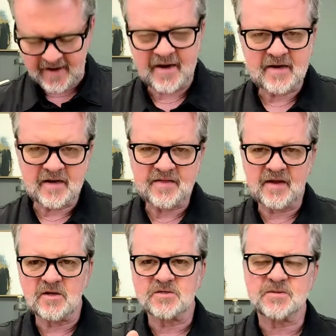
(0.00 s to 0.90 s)
click that
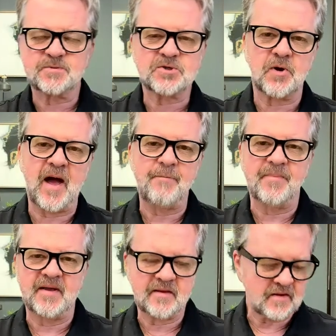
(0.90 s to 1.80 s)
little subscribe
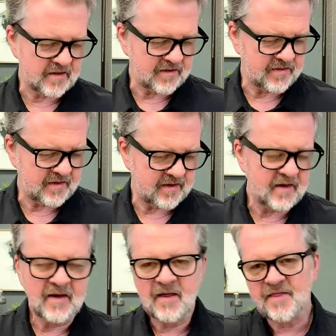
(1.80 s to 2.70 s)
button, click the
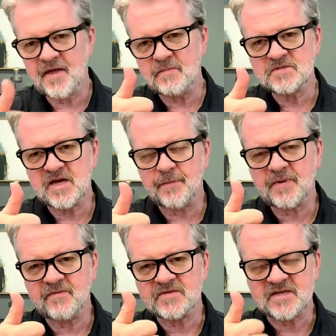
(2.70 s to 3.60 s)
thumbs up,
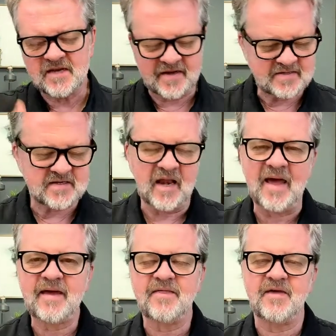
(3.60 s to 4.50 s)
give us a nice
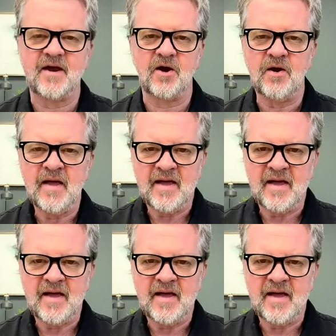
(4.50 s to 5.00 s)
like there,